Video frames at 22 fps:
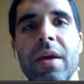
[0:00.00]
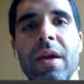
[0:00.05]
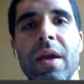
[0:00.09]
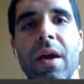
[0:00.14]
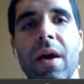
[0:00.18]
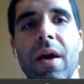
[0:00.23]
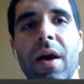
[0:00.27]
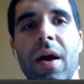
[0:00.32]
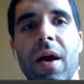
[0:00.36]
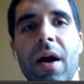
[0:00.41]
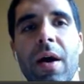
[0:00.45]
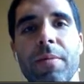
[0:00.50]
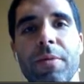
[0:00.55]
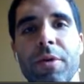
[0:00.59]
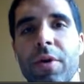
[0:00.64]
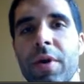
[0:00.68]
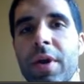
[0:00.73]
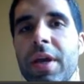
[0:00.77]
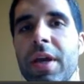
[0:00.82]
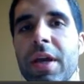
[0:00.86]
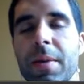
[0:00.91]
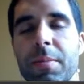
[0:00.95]
your
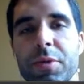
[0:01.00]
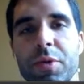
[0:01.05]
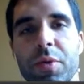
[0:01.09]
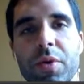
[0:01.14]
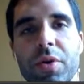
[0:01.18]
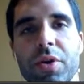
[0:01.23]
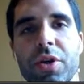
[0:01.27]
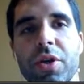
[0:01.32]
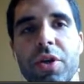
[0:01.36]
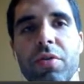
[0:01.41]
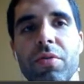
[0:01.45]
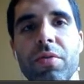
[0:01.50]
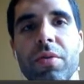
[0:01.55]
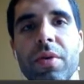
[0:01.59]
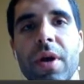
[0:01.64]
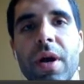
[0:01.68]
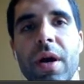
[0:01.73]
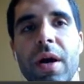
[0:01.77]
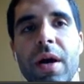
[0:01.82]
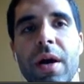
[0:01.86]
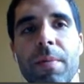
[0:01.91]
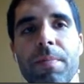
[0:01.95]
hips were shooting
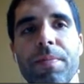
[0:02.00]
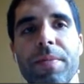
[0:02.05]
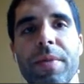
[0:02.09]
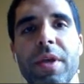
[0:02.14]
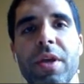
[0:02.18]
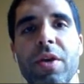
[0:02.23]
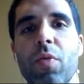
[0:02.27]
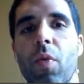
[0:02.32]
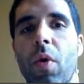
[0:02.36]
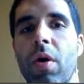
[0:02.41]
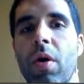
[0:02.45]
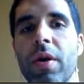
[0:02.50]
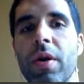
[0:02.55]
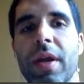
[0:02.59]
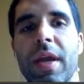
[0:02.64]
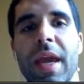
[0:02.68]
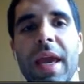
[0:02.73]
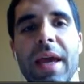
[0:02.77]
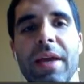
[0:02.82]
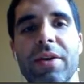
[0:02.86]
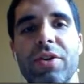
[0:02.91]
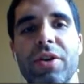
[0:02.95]
up, you weren't
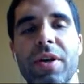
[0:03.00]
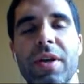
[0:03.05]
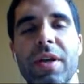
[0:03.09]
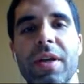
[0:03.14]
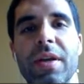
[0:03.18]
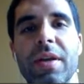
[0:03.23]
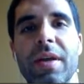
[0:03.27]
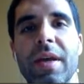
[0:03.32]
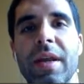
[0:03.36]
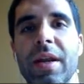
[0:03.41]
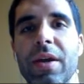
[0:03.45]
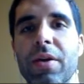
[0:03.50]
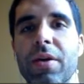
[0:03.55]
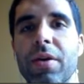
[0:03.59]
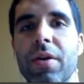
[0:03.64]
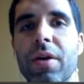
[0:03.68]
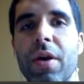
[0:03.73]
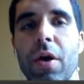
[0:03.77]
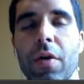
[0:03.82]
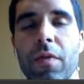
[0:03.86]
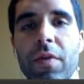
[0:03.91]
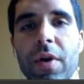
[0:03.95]
catching it in a good
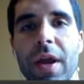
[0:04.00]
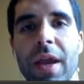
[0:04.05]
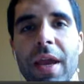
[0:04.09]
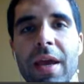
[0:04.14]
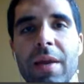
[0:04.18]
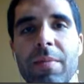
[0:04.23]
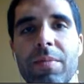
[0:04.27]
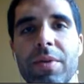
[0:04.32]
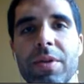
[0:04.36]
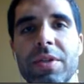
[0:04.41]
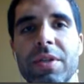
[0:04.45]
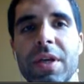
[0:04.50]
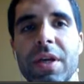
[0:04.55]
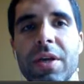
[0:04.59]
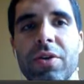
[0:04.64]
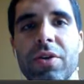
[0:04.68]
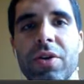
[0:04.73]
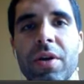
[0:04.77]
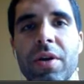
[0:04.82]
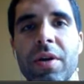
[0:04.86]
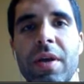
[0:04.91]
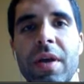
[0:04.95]
overhead
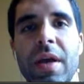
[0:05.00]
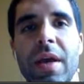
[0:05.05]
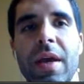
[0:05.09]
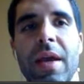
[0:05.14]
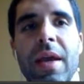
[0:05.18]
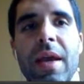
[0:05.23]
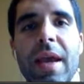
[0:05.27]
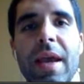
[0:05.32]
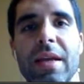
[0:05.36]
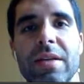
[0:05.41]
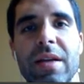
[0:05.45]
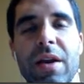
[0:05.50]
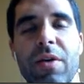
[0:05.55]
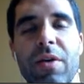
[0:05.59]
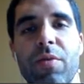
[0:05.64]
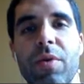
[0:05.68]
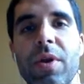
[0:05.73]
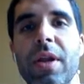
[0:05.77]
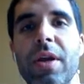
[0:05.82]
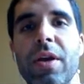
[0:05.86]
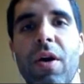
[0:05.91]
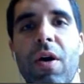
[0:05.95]
position, it's like
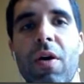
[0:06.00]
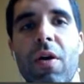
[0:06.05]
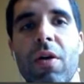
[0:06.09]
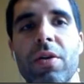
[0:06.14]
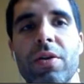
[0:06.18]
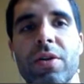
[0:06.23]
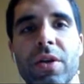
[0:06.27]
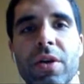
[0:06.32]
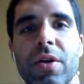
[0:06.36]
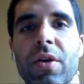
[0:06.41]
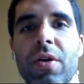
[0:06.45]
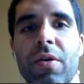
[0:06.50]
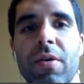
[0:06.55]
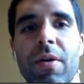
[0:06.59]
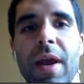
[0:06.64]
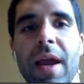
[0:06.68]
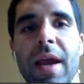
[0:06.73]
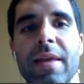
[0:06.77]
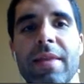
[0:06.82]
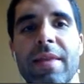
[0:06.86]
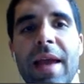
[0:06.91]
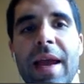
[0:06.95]
really hard to
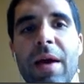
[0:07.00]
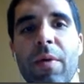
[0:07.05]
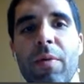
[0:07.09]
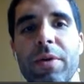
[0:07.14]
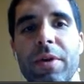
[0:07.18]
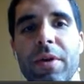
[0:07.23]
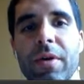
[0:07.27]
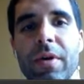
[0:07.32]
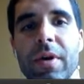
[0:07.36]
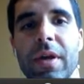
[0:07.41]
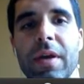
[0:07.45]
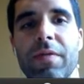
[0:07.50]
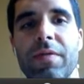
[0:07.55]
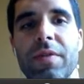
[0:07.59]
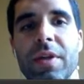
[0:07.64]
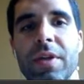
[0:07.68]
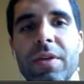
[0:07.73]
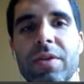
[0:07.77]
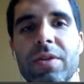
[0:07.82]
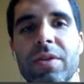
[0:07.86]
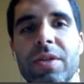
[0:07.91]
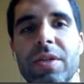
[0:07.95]
correct that when you're
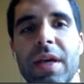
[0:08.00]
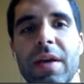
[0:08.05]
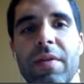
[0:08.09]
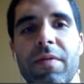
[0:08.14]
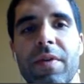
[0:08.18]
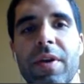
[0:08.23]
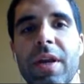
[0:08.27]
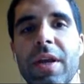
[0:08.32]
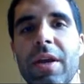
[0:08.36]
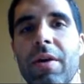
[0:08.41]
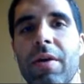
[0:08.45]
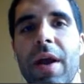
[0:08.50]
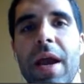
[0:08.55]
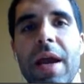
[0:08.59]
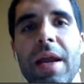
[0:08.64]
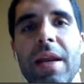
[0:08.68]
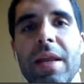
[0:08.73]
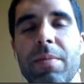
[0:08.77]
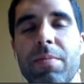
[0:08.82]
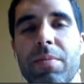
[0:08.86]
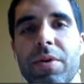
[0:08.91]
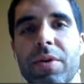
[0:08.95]
lifting 70 or
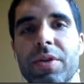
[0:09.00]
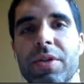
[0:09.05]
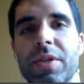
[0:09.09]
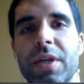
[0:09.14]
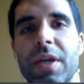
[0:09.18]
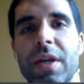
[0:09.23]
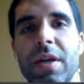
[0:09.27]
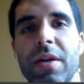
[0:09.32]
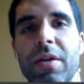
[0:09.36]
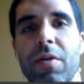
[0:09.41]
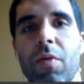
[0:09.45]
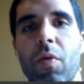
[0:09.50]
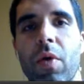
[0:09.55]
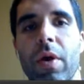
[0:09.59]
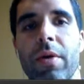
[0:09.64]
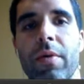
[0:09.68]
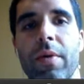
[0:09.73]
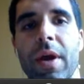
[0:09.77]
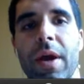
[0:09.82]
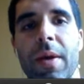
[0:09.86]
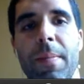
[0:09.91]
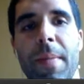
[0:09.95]
80% of your 1
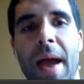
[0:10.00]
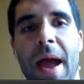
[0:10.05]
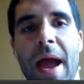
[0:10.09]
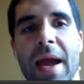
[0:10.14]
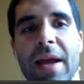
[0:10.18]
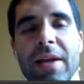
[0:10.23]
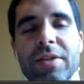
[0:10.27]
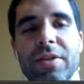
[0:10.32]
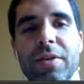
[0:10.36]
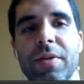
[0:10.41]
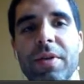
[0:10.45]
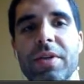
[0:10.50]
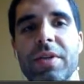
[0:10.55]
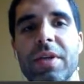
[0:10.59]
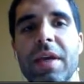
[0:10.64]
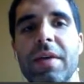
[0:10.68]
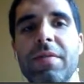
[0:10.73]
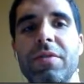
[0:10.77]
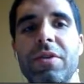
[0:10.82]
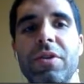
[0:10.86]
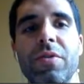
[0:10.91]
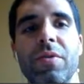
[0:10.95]
rep max. So this
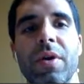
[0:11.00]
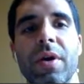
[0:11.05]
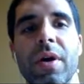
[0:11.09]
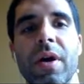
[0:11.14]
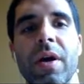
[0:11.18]
gives you